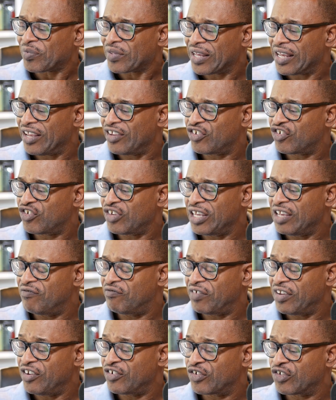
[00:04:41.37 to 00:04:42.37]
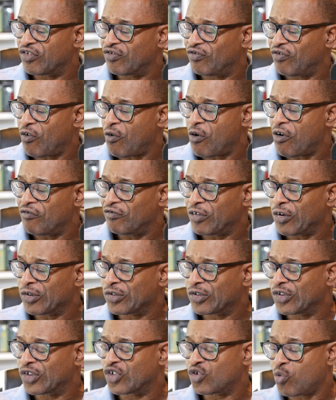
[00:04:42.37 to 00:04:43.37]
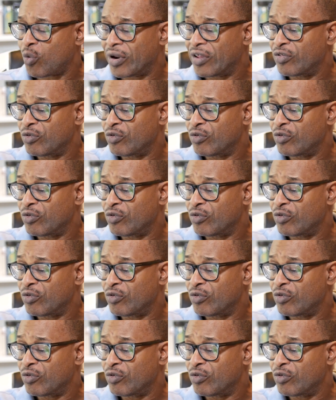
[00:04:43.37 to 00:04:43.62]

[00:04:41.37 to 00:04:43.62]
is Ephesians 4, verses 20 through